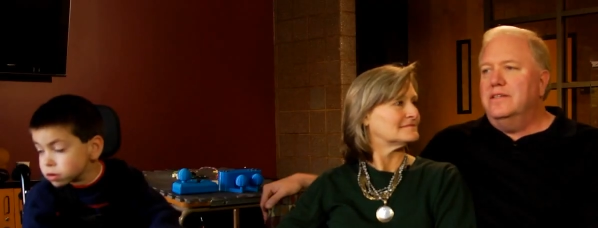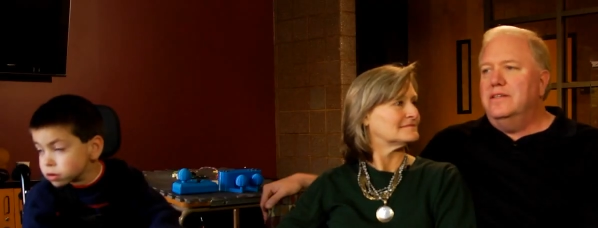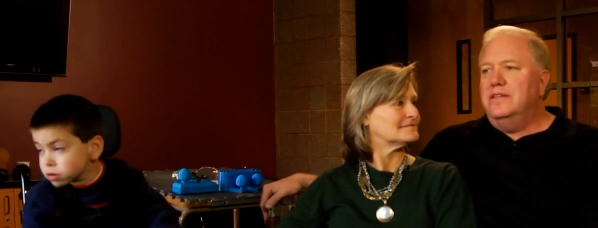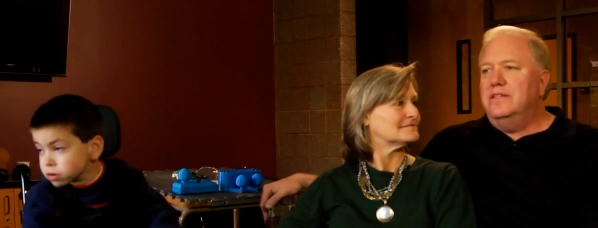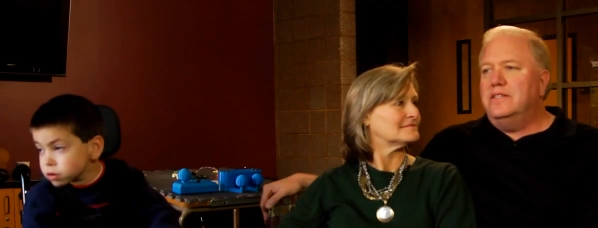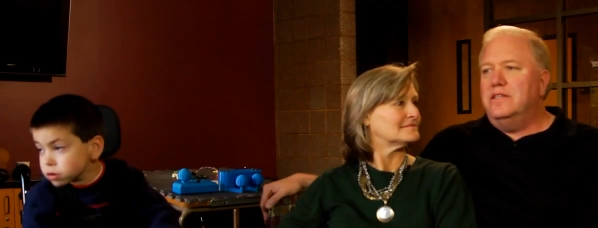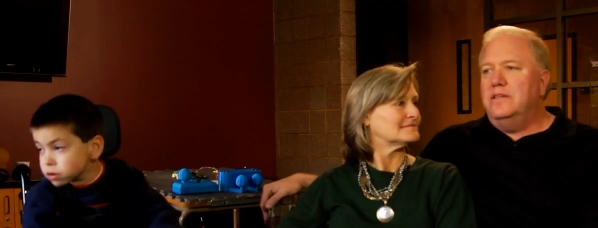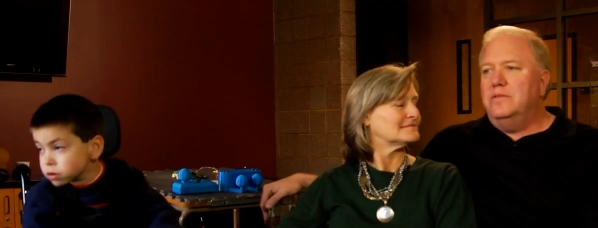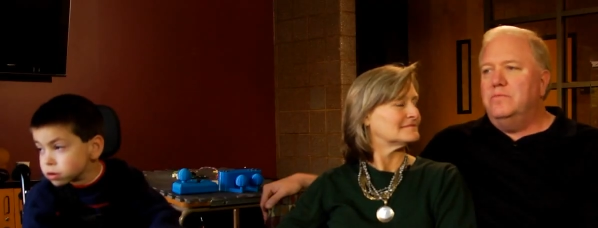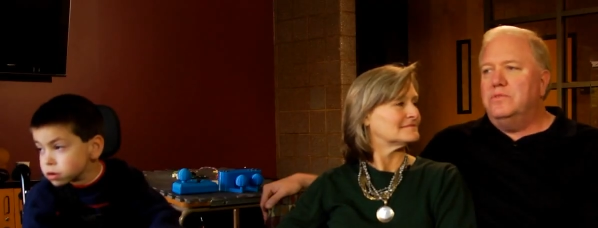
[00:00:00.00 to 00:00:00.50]
Speaker 1: he
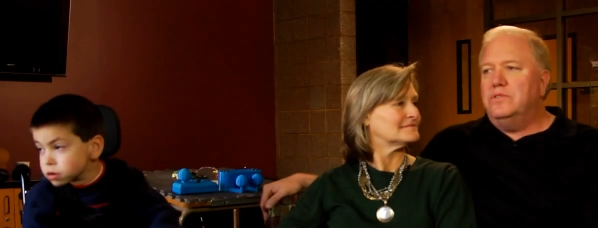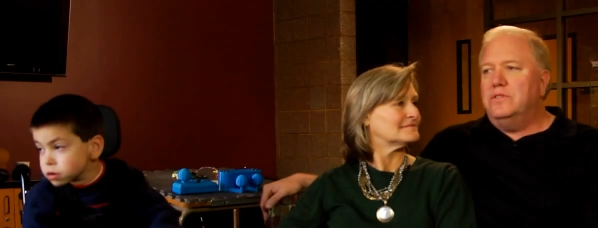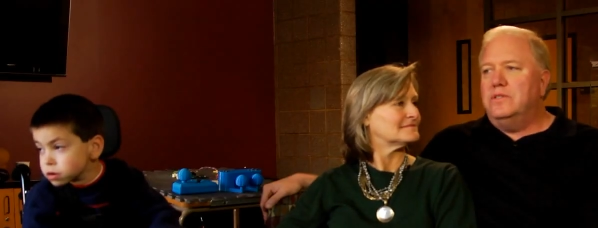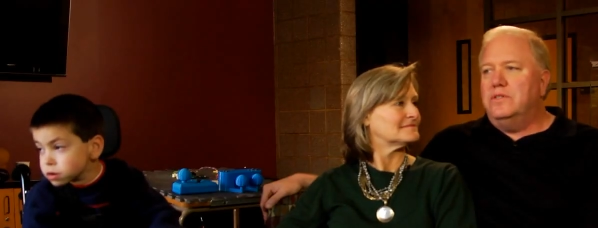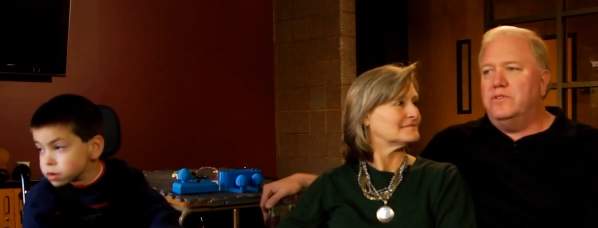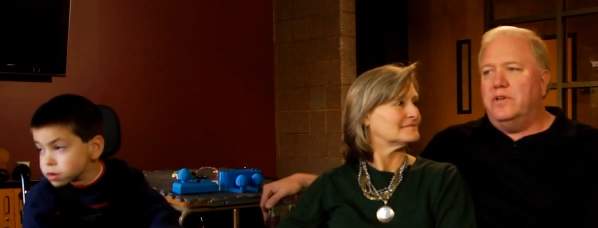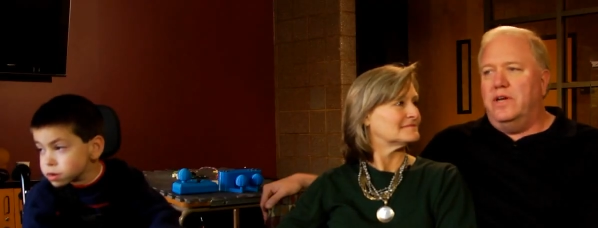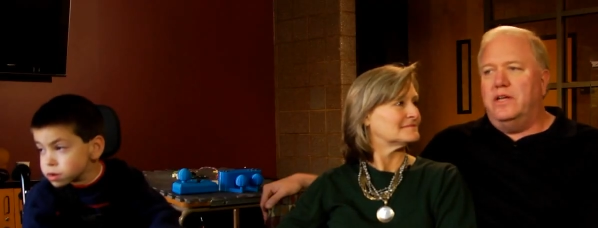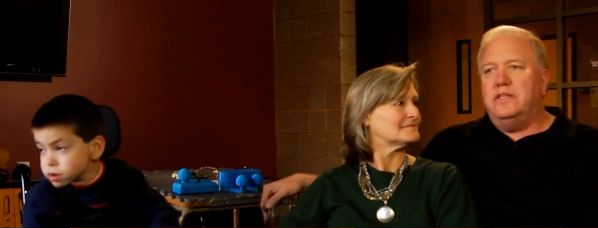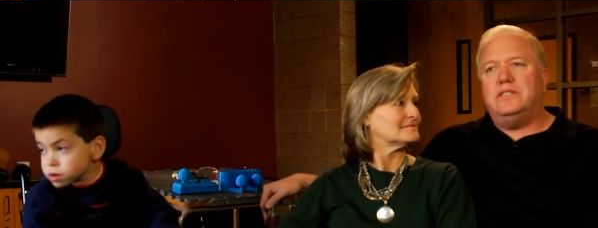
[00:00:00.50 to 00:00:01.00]
seems to
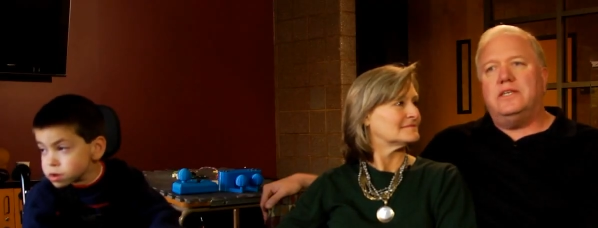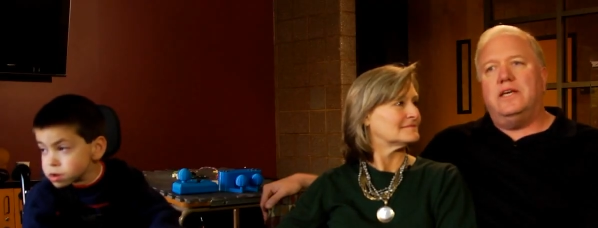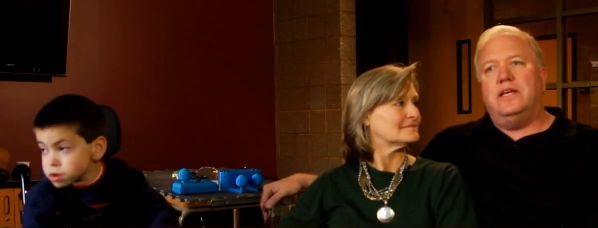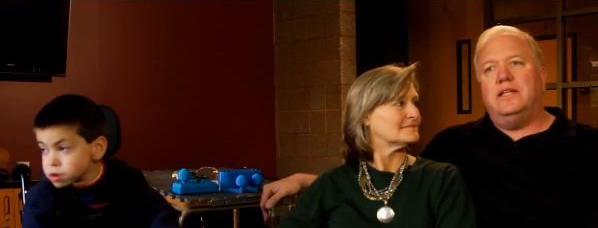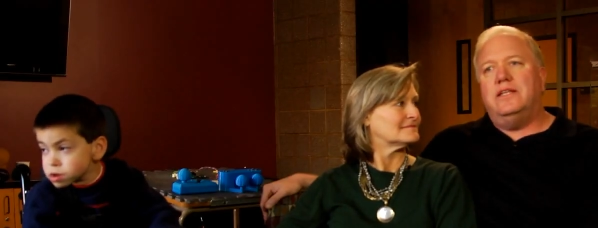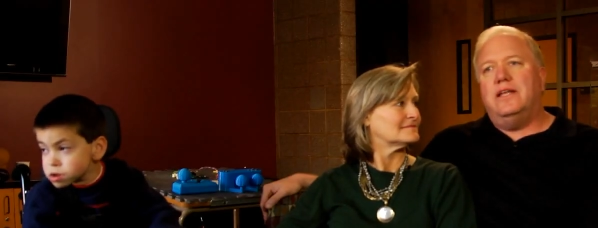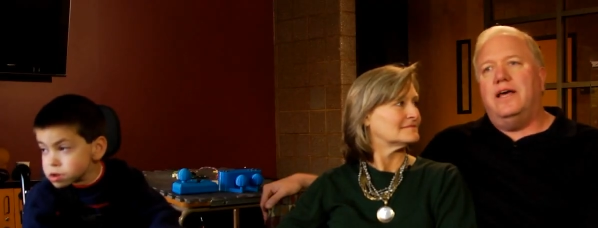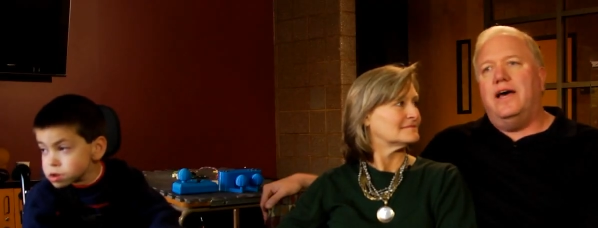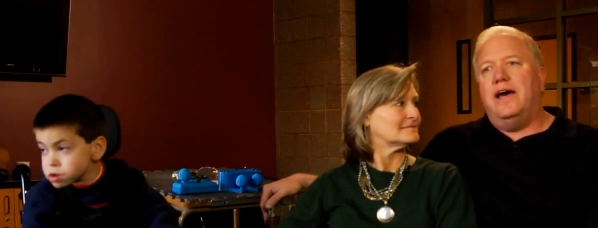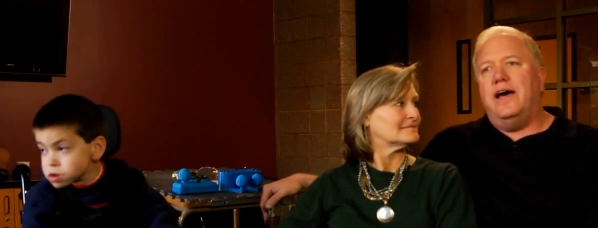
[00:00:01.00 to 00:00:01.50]

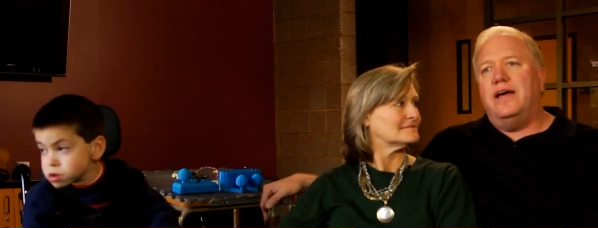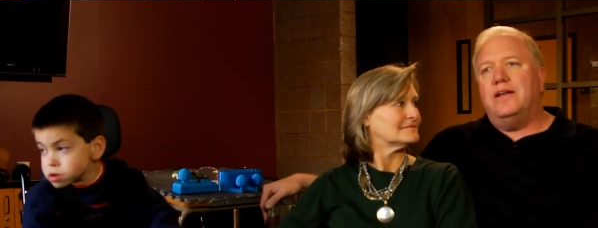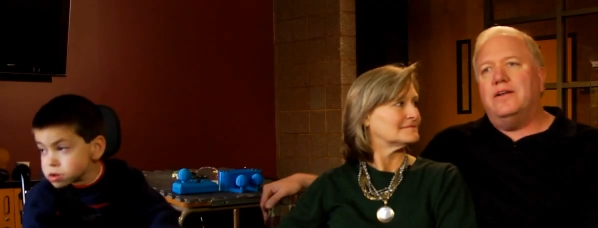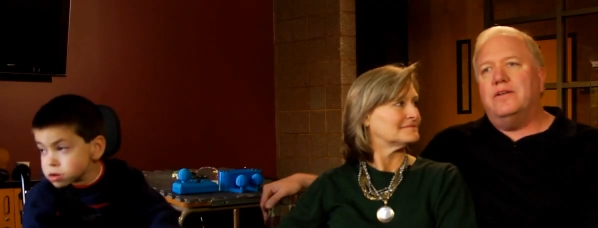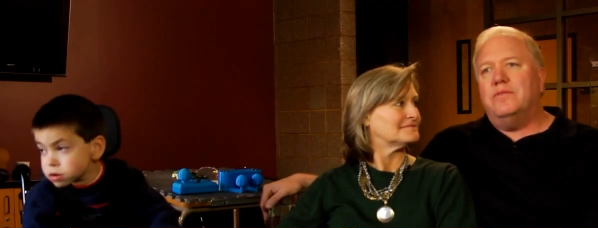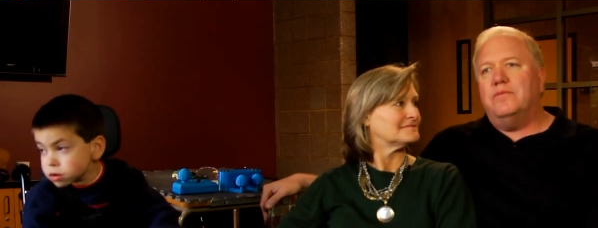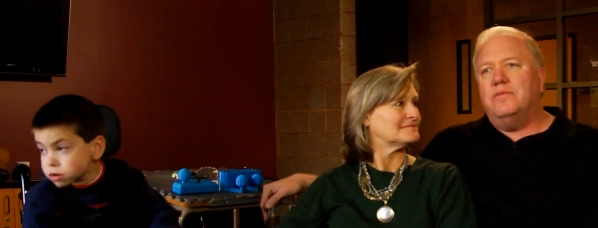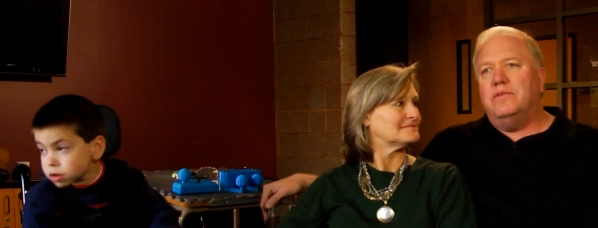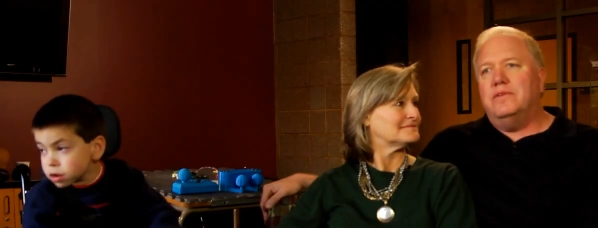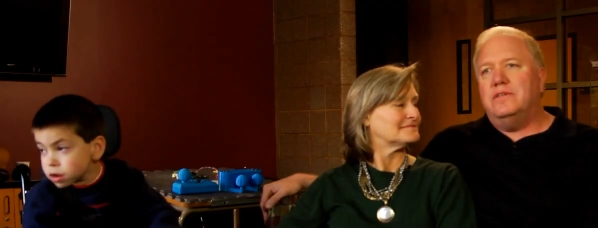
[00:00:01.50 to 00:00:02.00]
transcend that
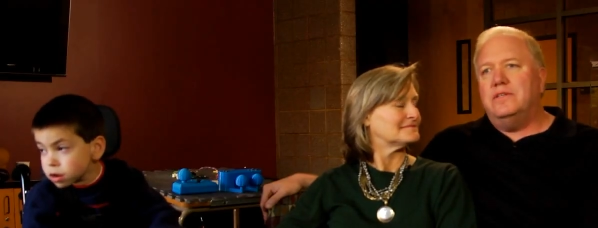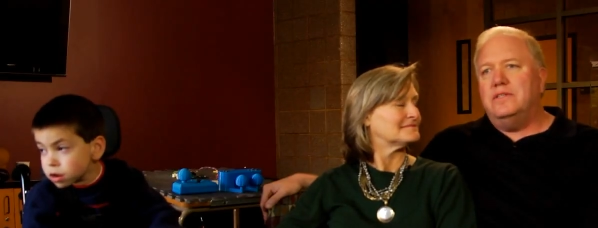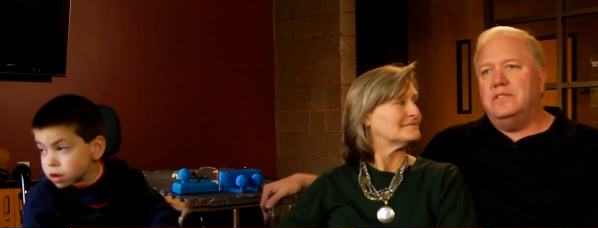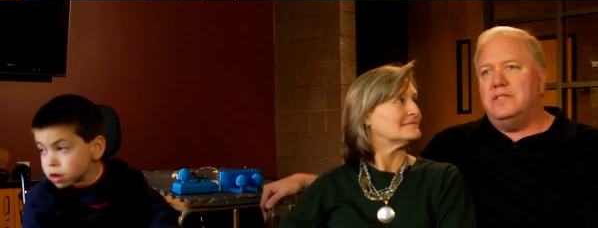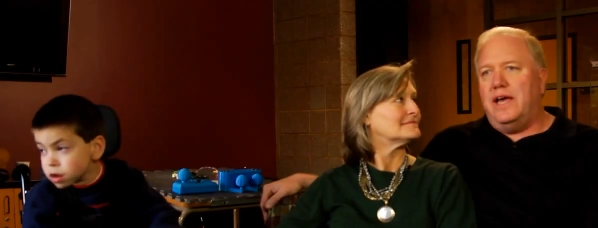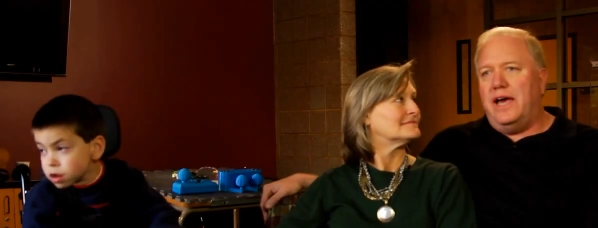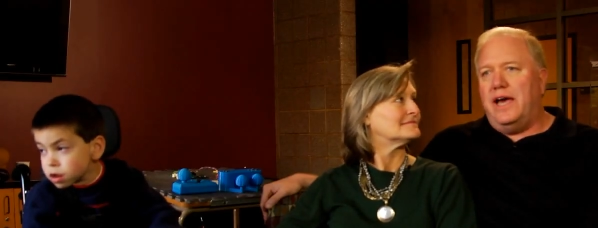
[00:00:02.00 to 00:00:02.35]
with his